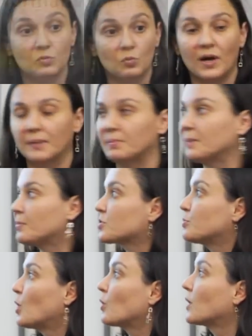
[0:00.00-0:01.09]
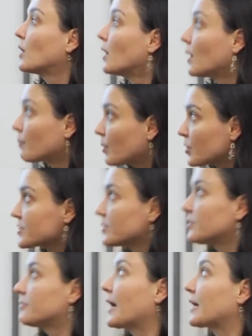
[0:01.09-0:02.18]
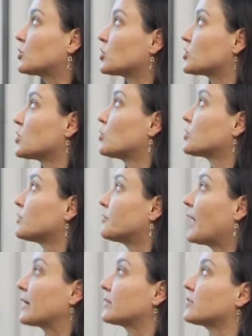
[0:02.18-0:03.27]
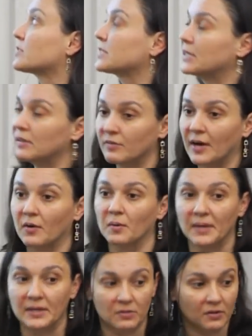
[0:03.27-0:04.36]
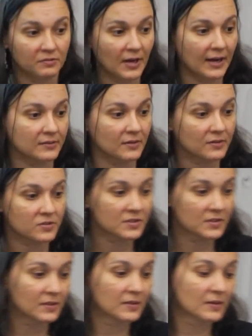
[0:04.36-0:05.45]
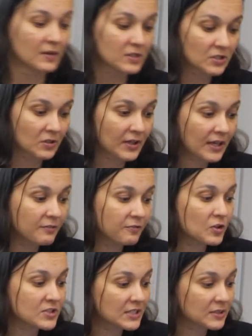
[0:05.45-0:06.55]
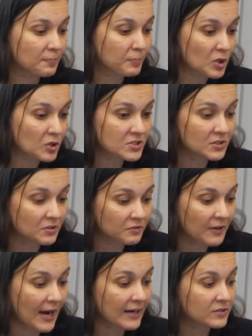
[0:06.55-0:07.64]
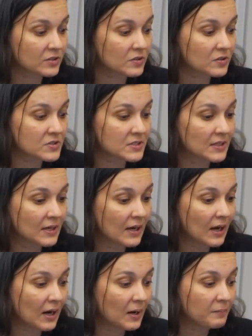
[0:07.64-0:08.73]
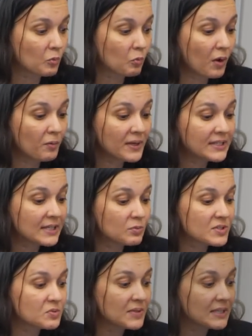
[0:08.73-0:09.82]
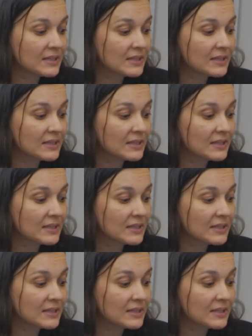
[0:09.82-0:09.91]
in why people smoke. Personal factors, social factors, and environmental factors. So looking first at the personal factors, what we did was we